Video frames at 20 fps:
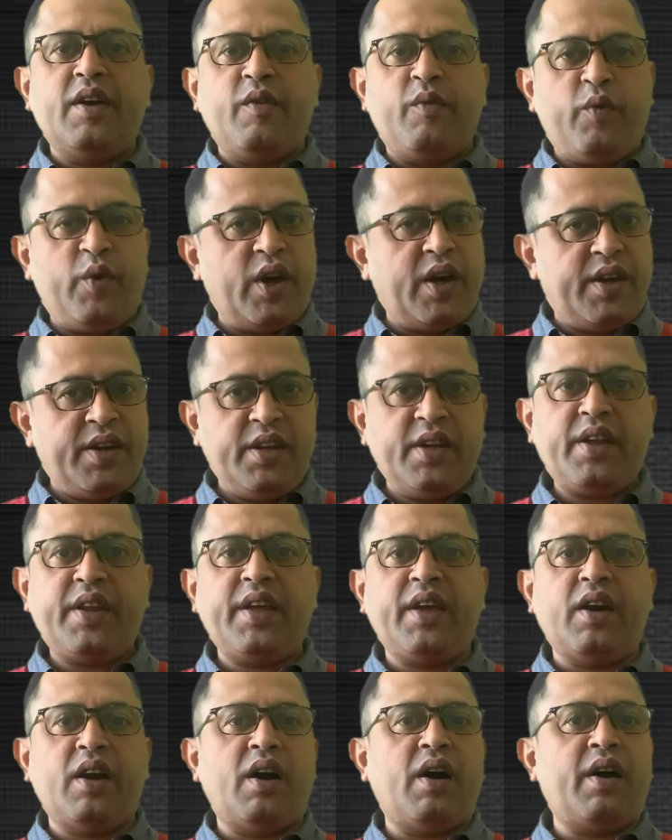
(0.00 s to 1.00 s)
We are
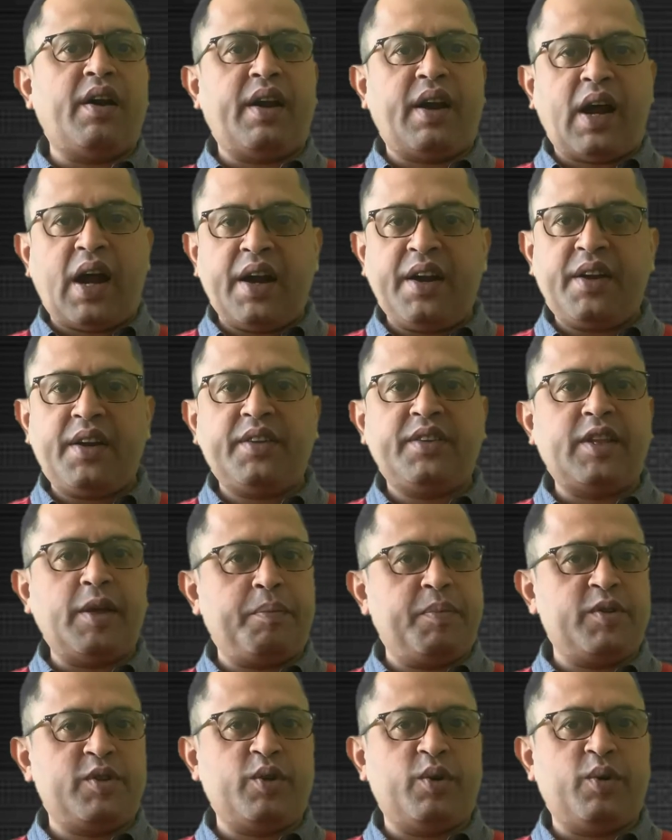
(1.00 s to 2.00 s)
nearing our 100th
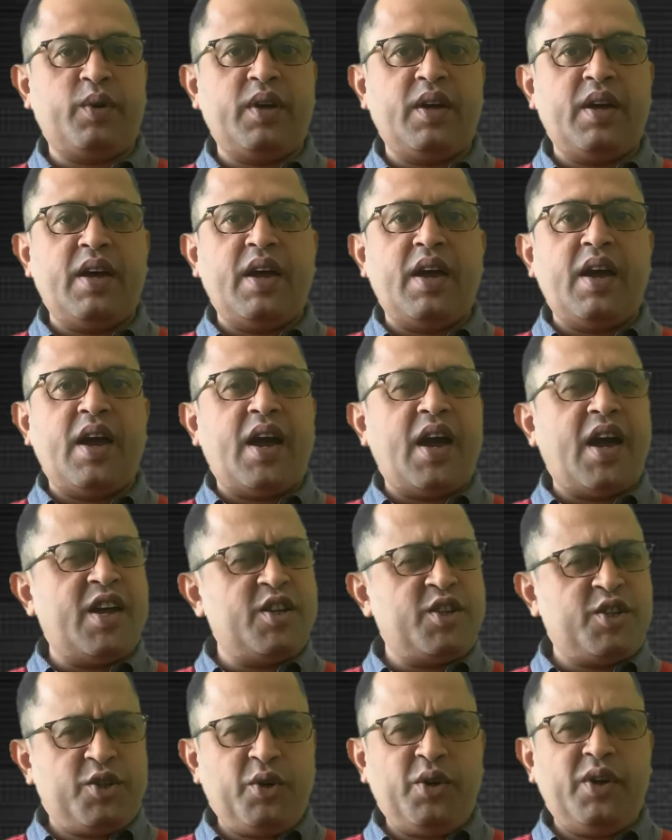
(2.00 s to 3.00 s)
episode,
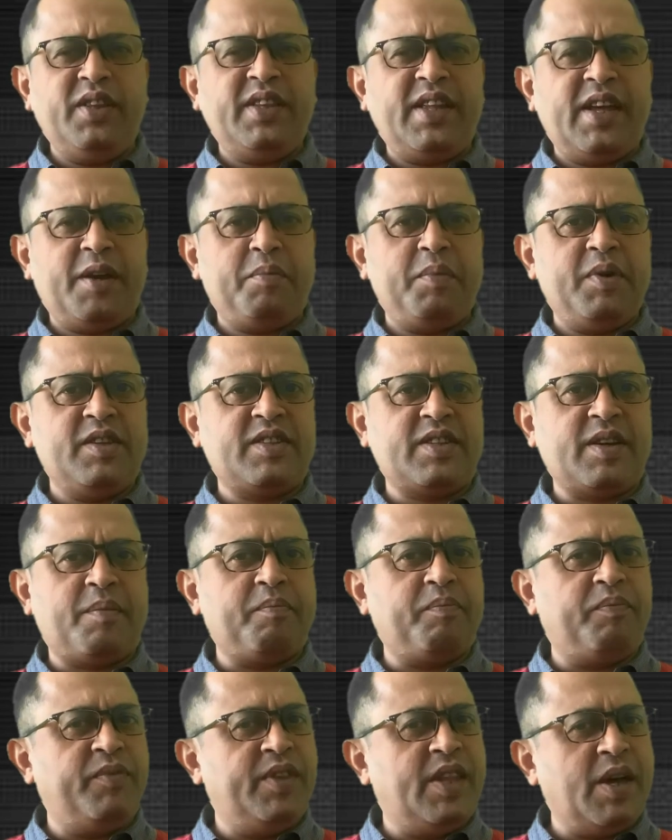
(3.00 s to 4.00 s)
and shouldn't there be
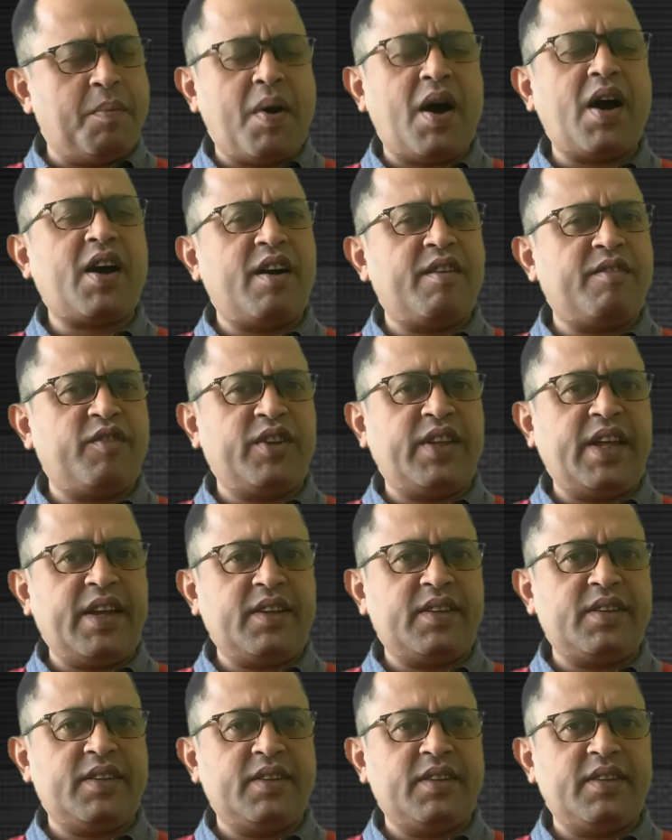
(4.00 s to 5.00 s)
some dhamaka for
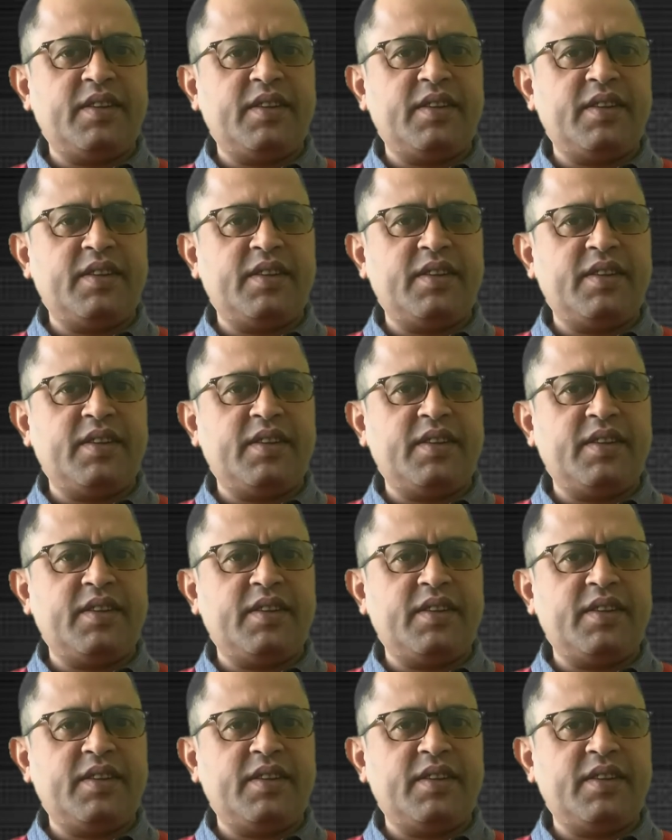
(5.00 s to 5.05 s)
that?